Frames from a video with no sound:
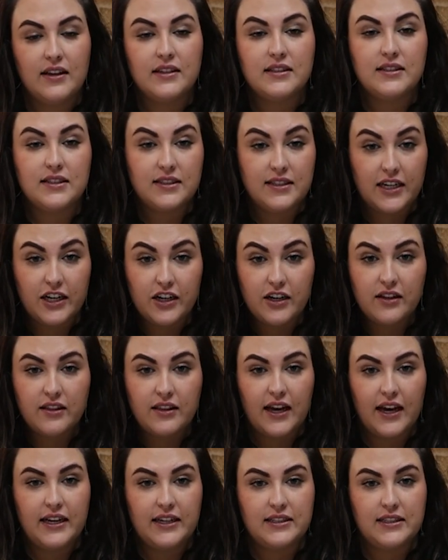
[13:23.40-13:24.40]

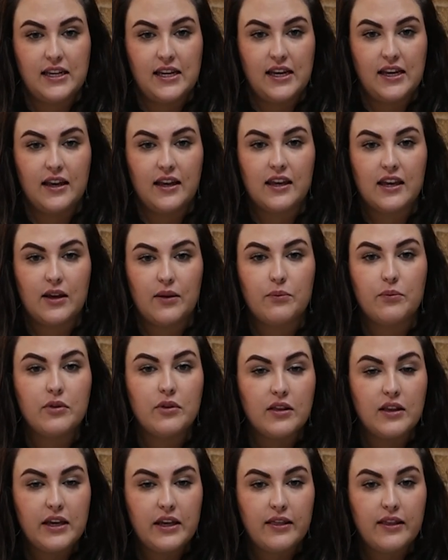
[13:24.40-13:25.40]
Sterilizing
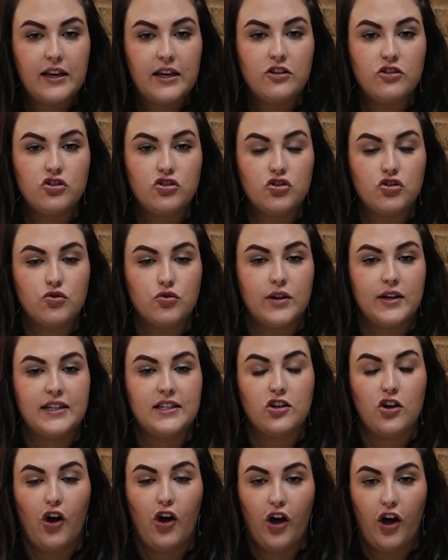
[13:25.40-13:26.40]
completely
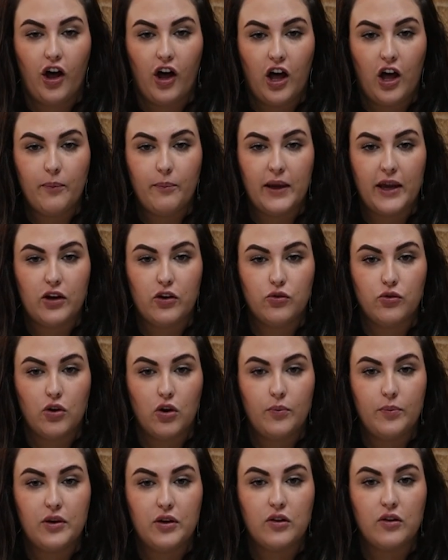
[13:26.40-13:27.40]
destroys all
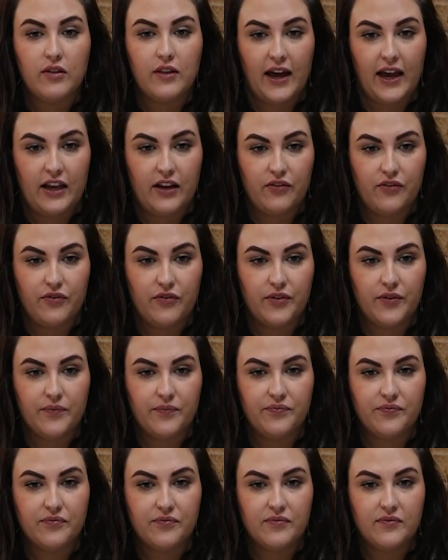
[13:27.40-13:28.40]
microbial life.
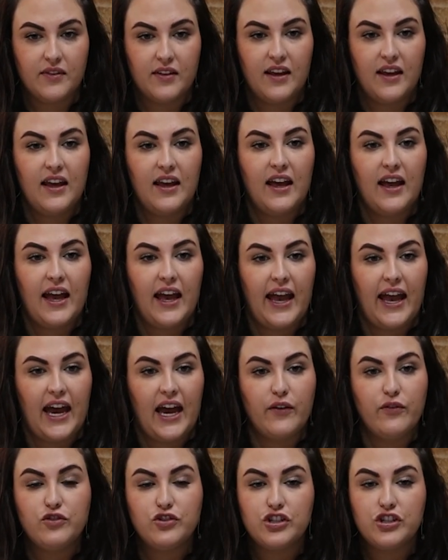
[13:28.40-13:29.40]

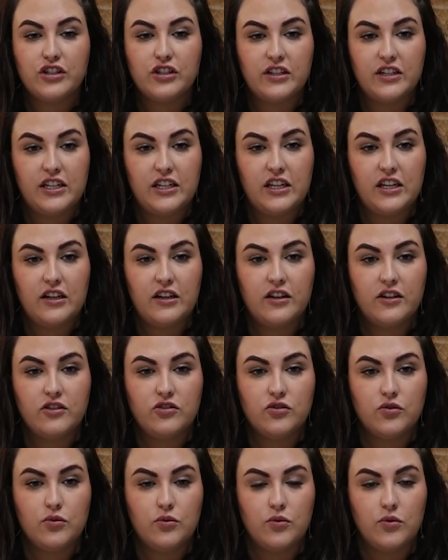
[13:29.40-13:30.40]
After cleaning
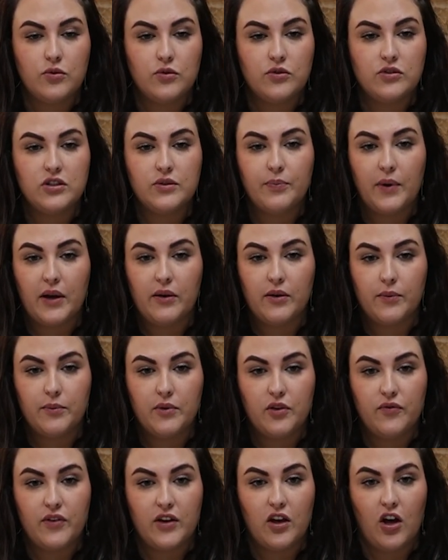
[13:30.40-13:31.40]
tools by
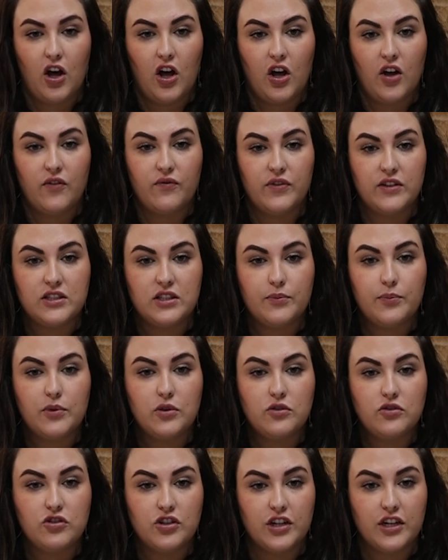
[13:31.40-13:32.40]
removing all
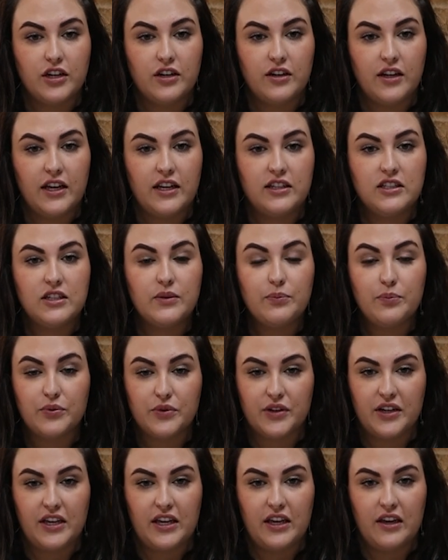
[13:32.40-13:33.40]
visible dirt and
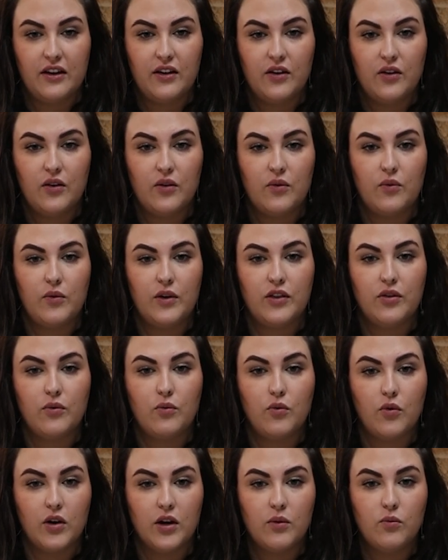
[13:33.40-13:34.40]
debris with
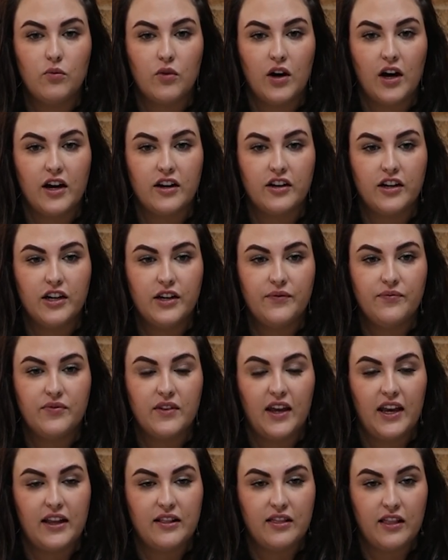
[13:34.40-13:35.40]
warm water
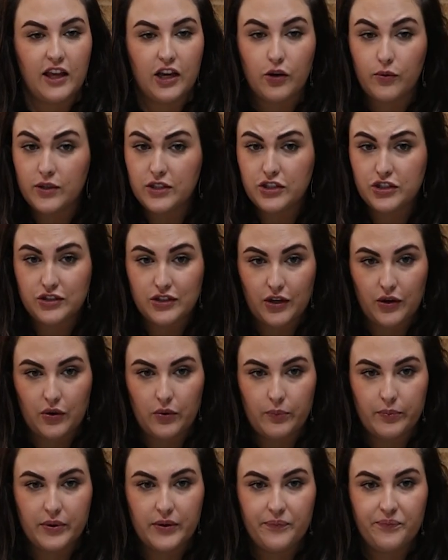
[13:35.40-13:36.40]
and liquid
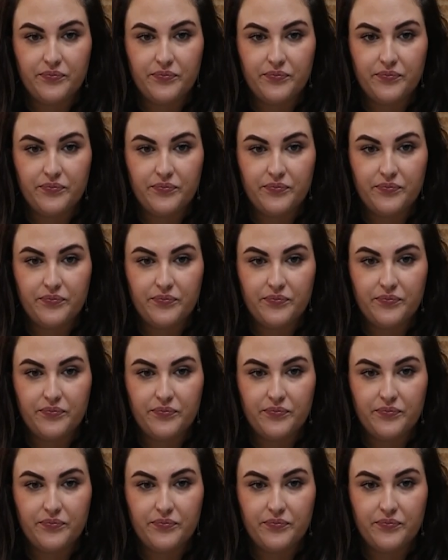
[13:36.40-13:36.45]
soap,